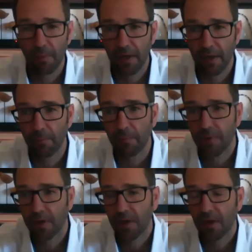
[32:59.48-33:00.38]
MLM.
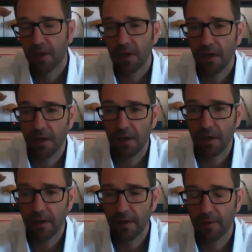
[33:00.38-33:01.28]

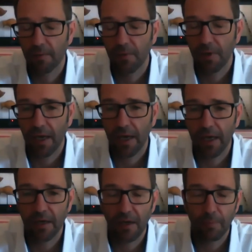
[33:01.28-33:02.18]
Um,
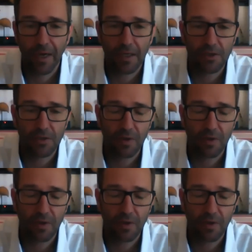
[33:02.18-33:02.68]
and about